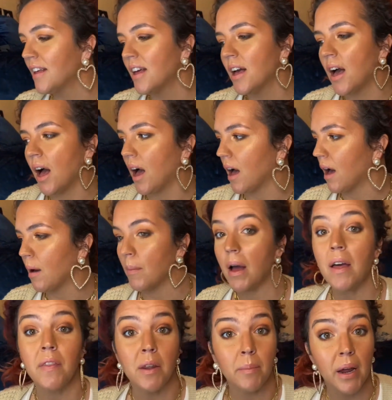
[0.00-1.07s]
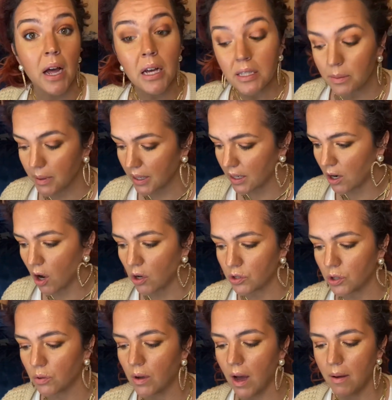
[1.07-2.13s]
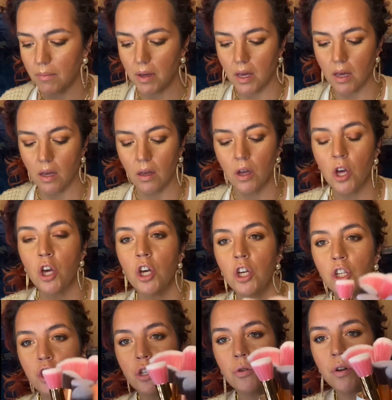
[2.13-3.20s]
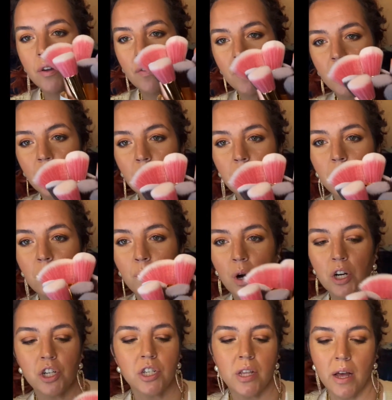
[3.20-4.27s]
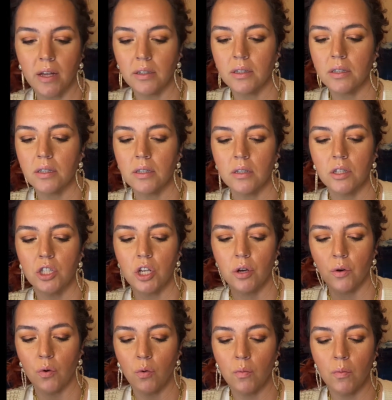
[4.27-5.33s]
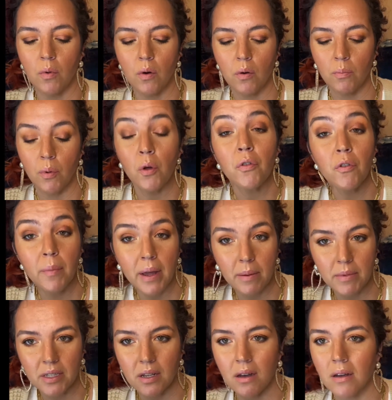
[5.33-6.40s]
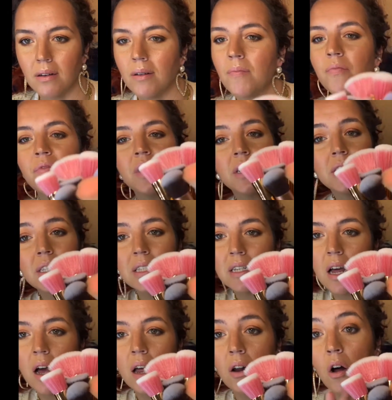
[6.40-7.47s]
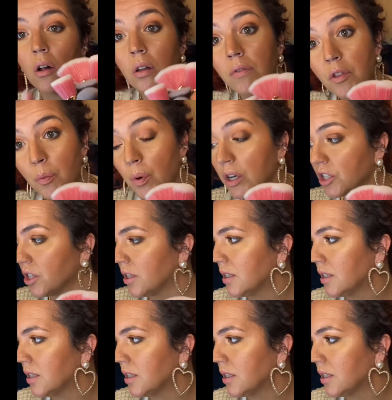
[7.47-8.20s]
Um, and then my husband also got me two different brush sets. So both from Amazon. This is not all of the brushes.